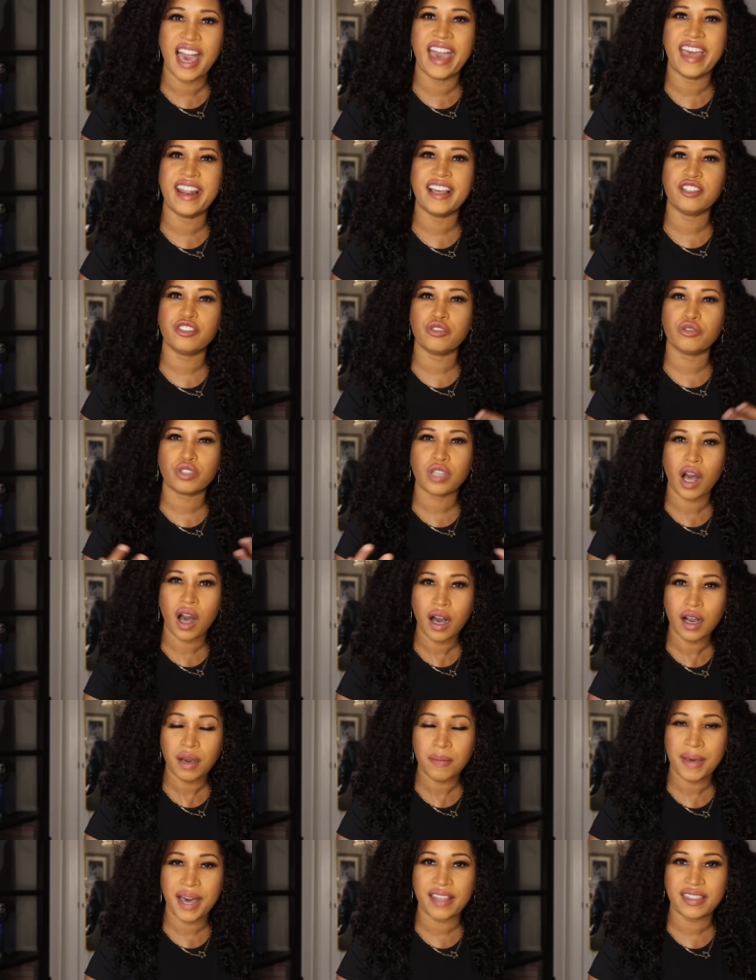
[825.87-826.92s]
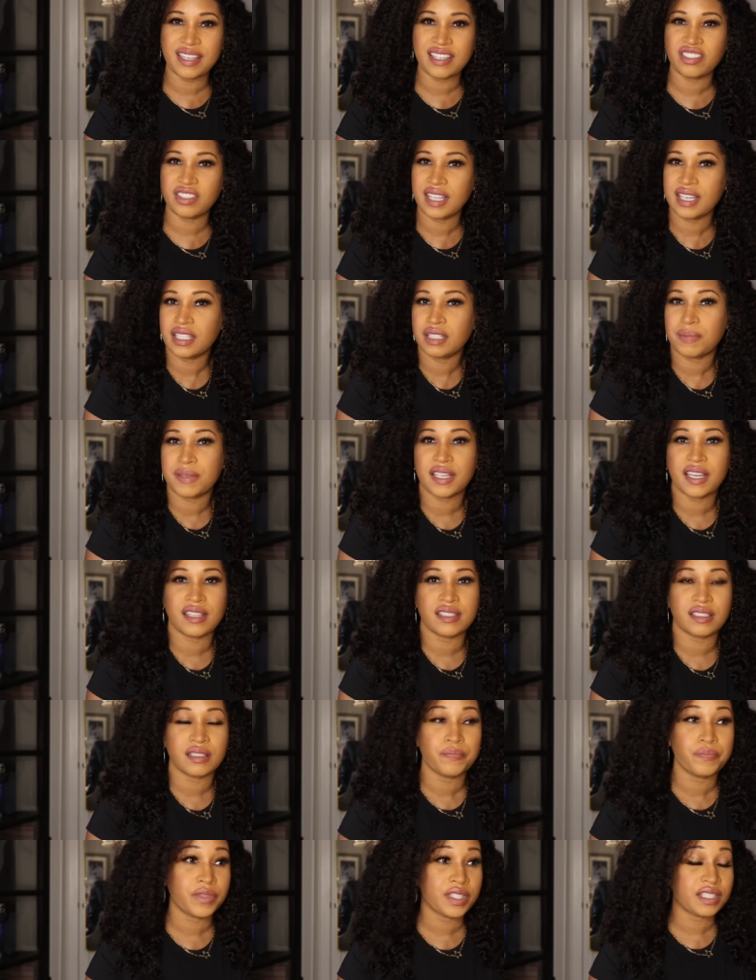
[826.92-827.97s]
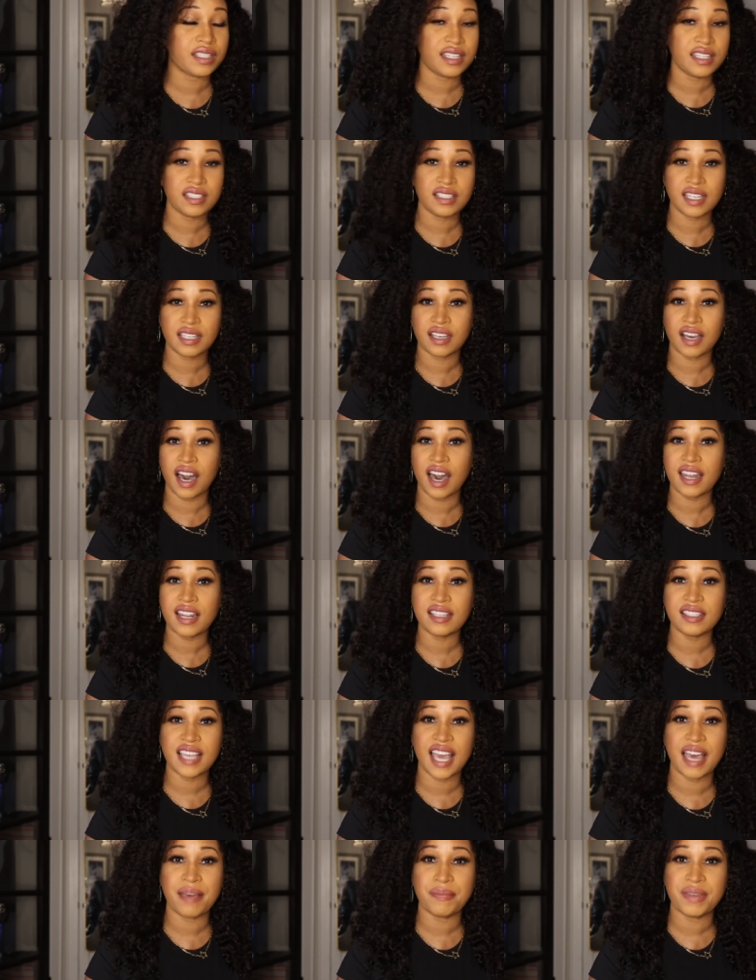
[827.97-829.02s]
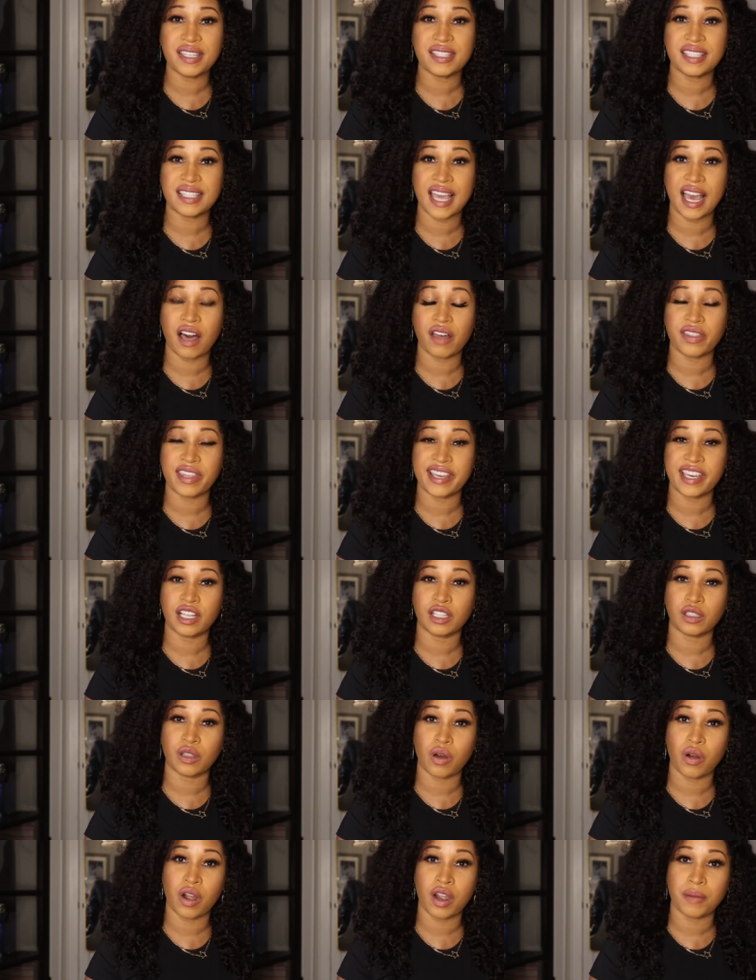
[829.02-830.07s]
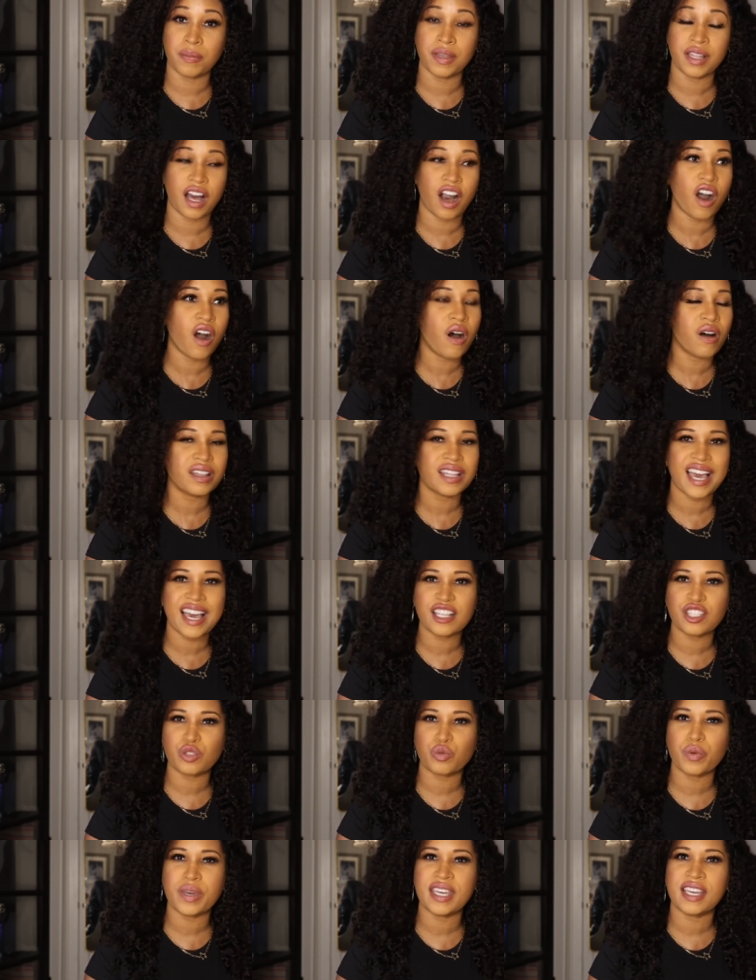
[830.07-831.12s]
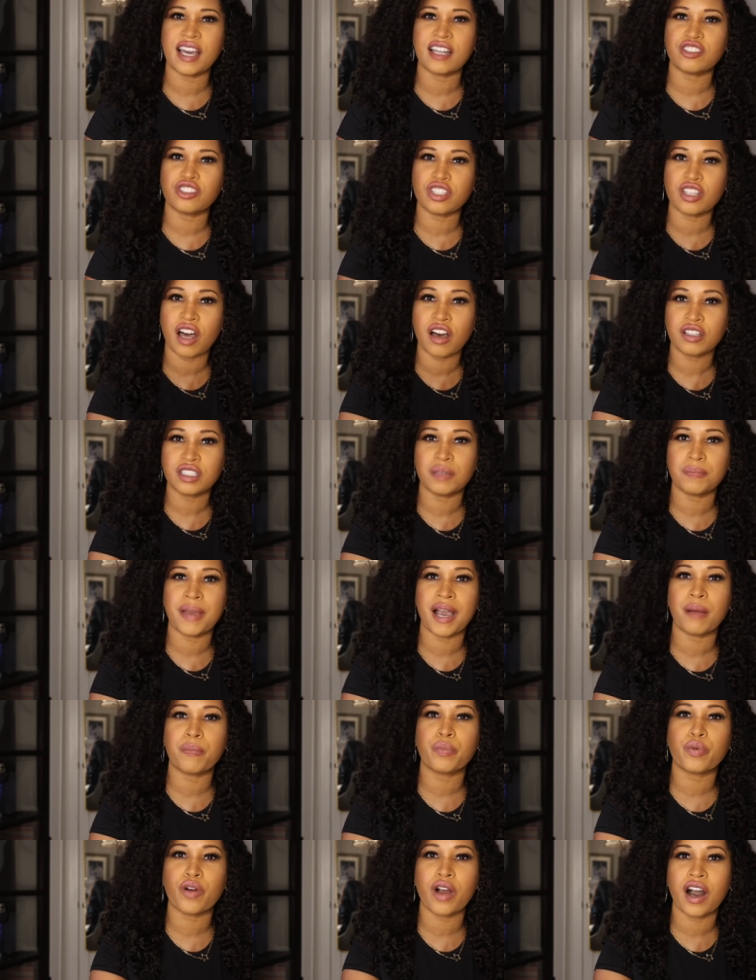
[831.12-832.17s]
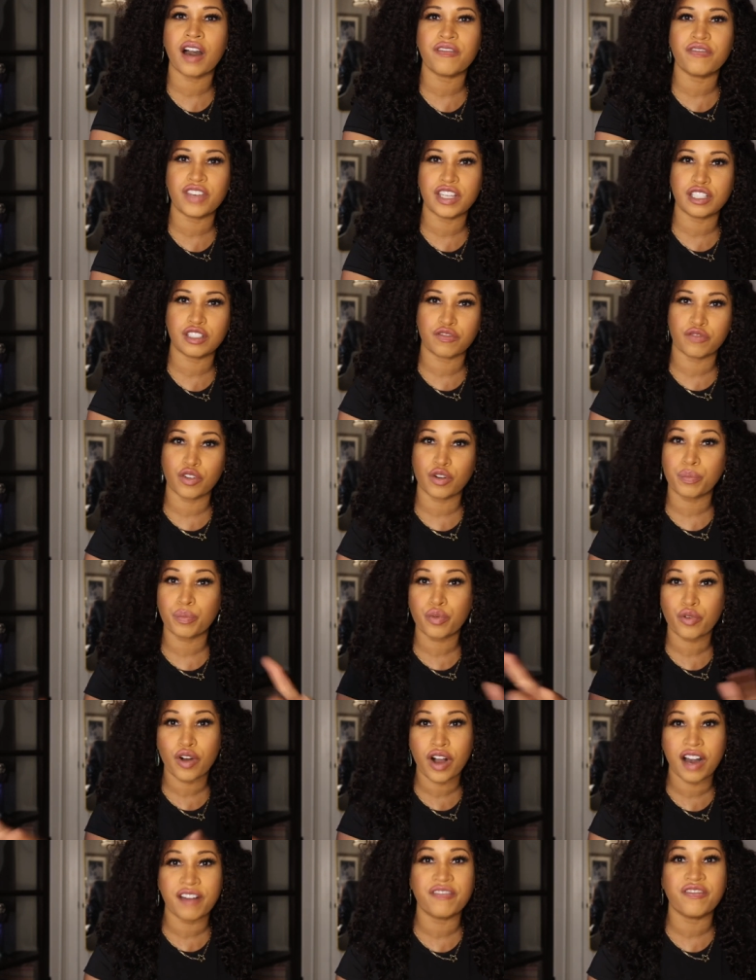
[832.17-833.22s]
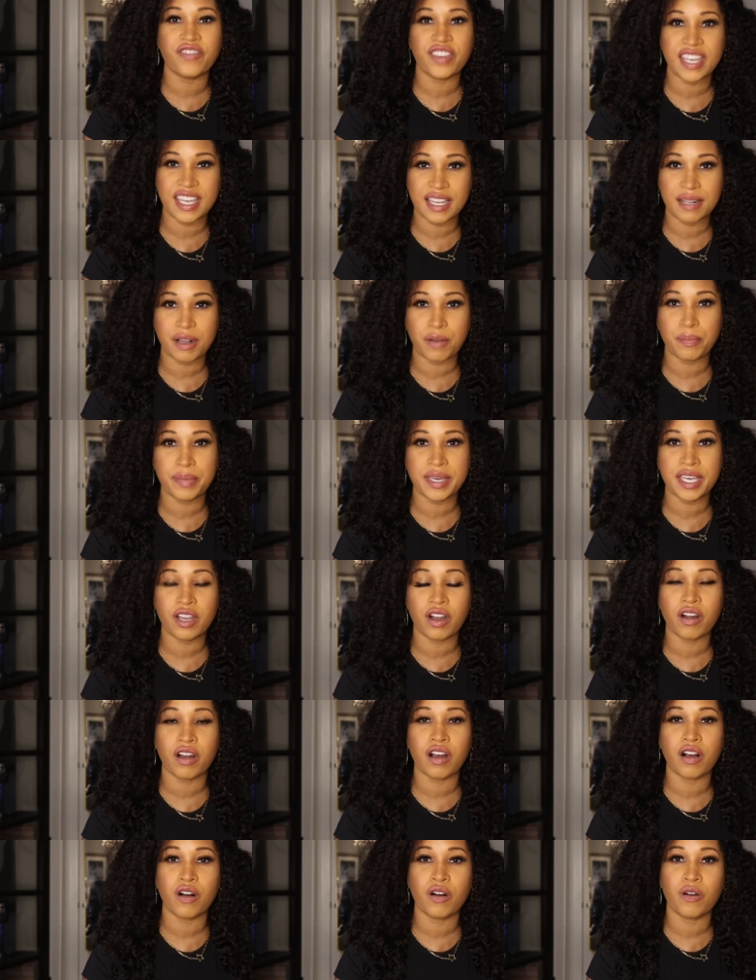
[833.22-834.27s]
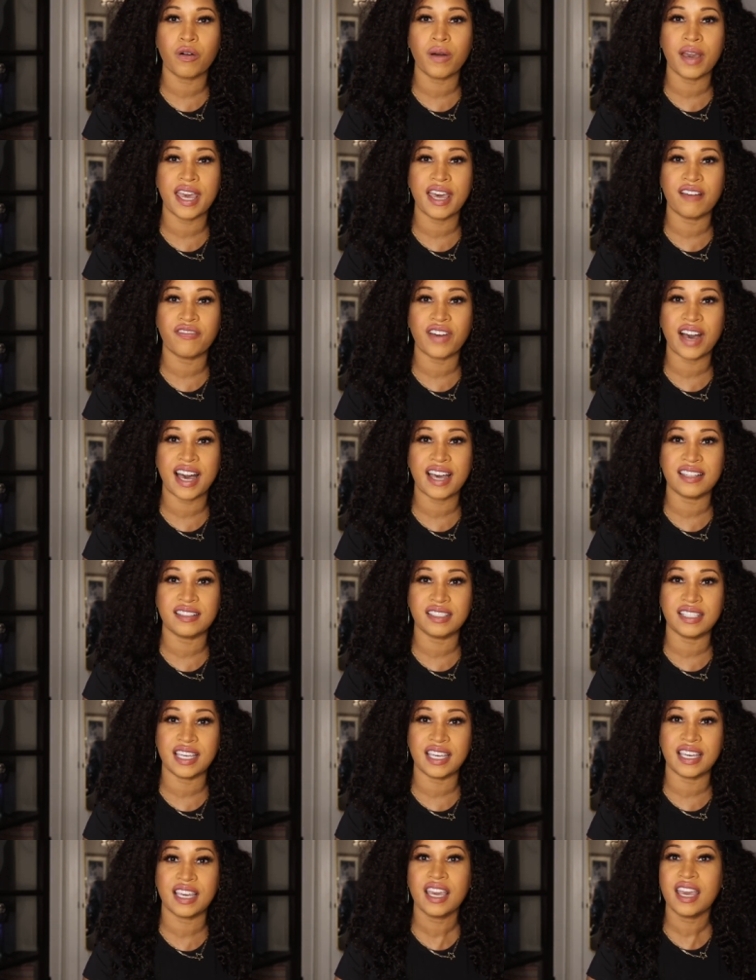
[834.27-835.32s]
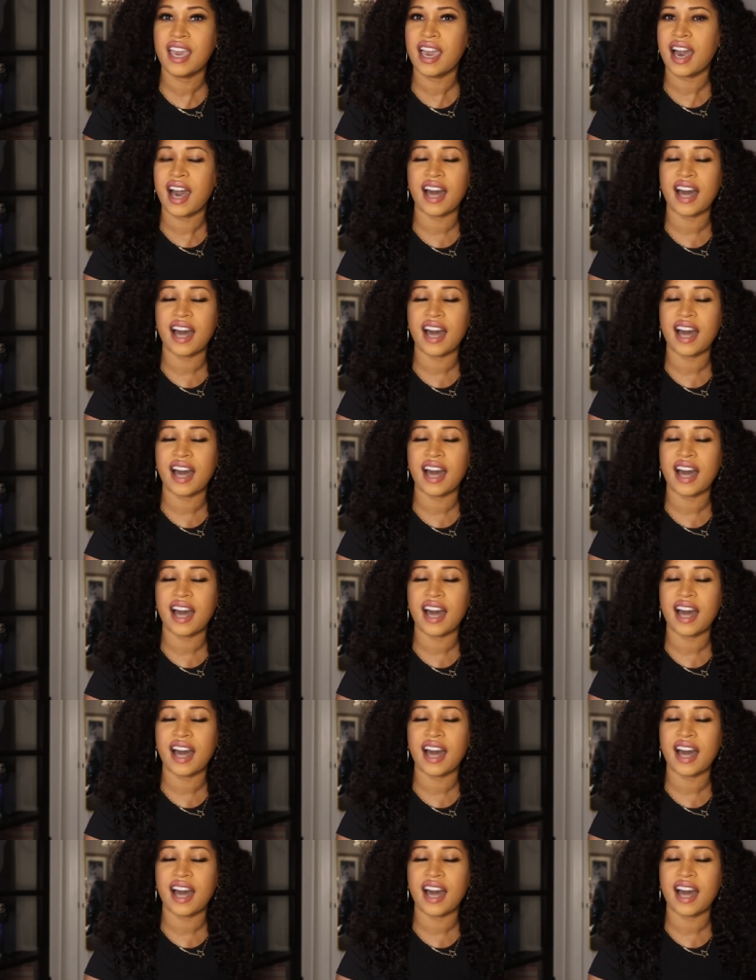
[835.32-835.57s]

And as you talk about these things, because listen, God has had me sound the alarm. All last week, I talked about prophets for profit, P-R-O-F-I-T.